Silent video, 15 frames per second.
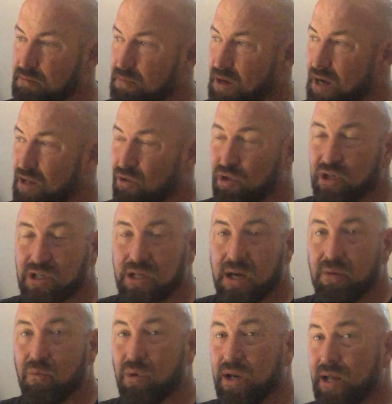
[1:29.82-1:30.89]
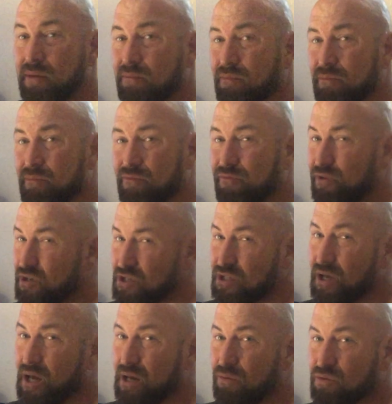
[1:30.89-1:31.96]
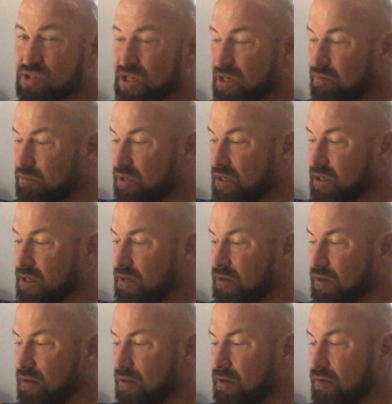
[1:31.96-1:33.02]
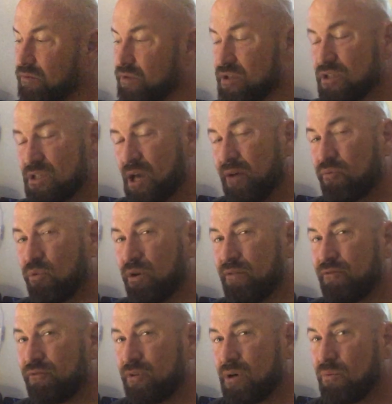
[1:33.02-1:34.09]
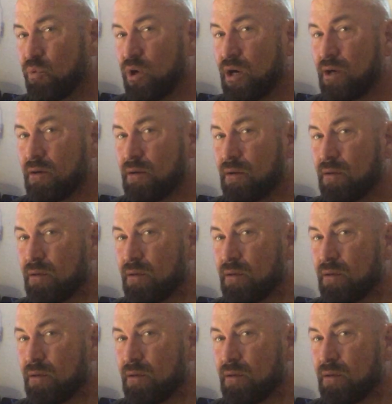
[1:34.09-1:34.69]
I looked up when I first thought it was going to be the software firmware.